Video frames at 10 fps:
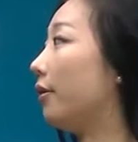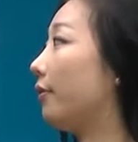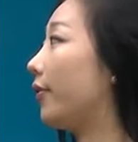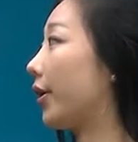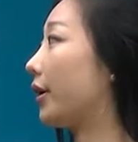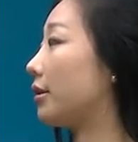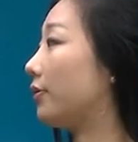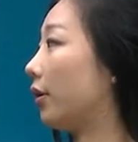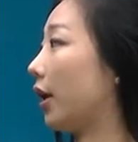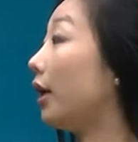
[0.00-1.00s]
various
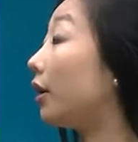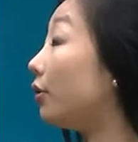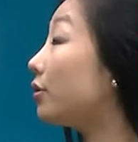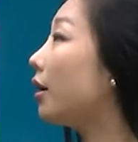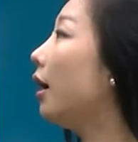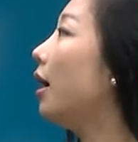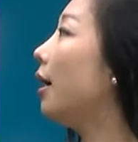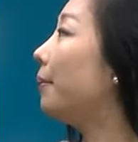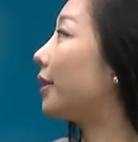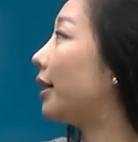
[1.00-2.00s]
volcanoes,
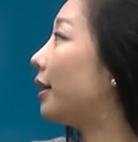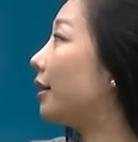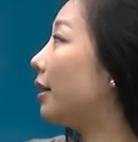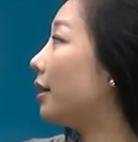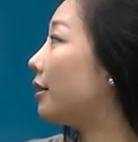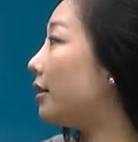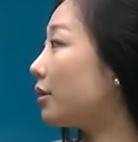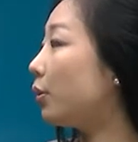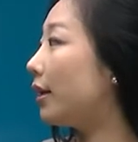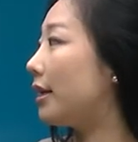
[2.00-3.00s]
but then
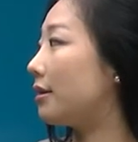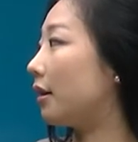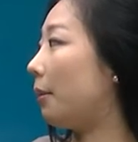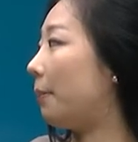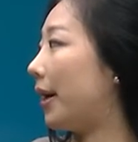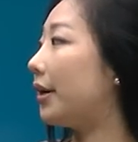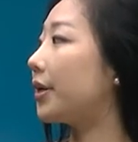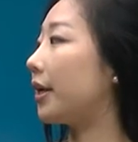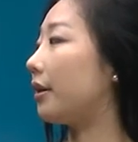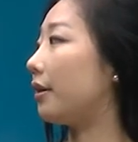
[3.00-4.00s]
this one isn't
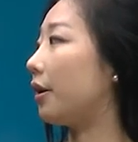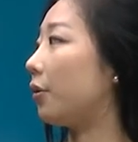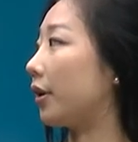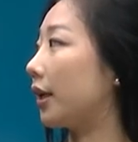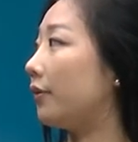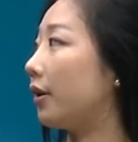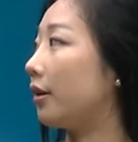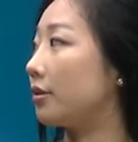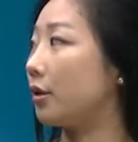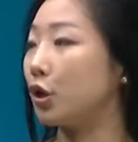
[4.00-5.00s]
comparing anything or giving
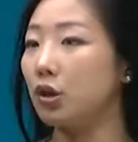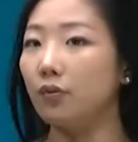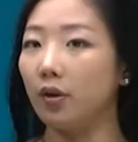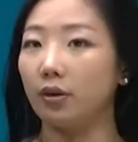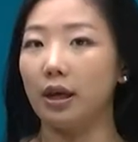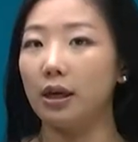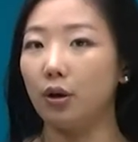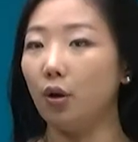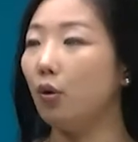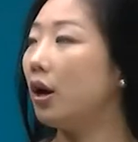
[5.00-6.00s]
us a new
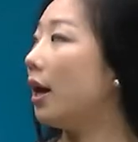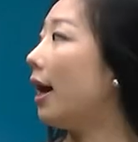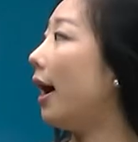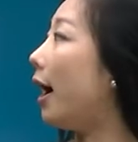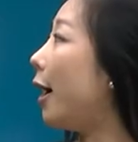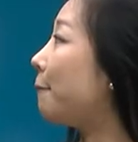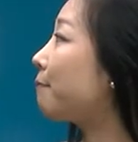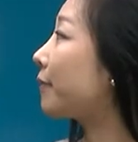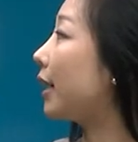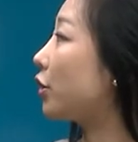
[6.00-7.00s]
volcano.
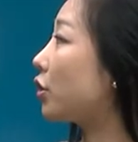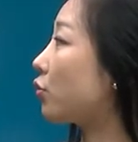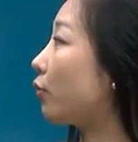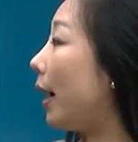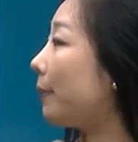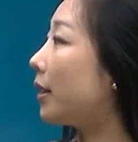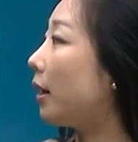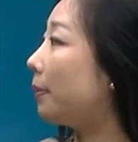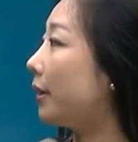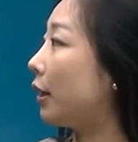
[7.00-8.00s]
It's just wrapping
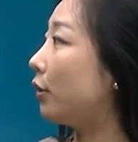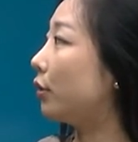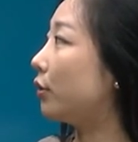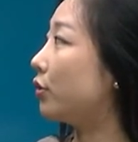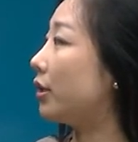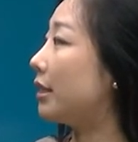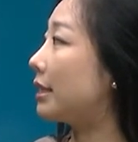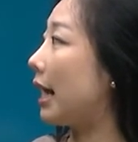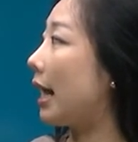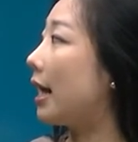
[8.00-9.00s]
up in conclusion and
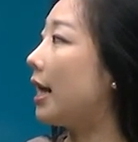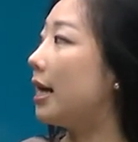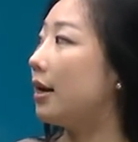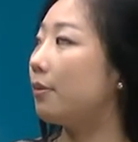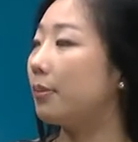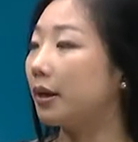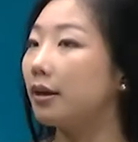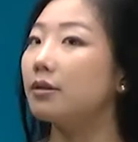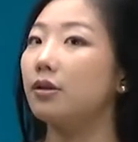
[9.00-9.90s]
saying, because